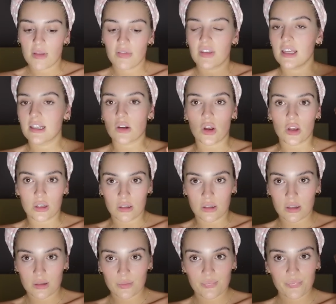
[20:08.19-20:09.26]
These
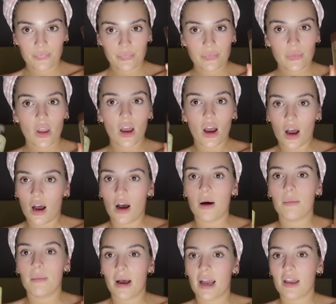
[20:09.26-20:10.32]
oils are
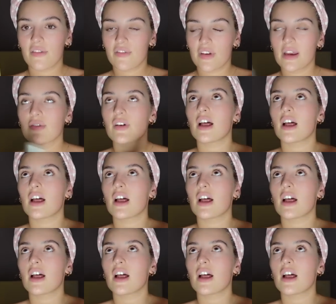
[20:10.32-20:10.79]
my fave.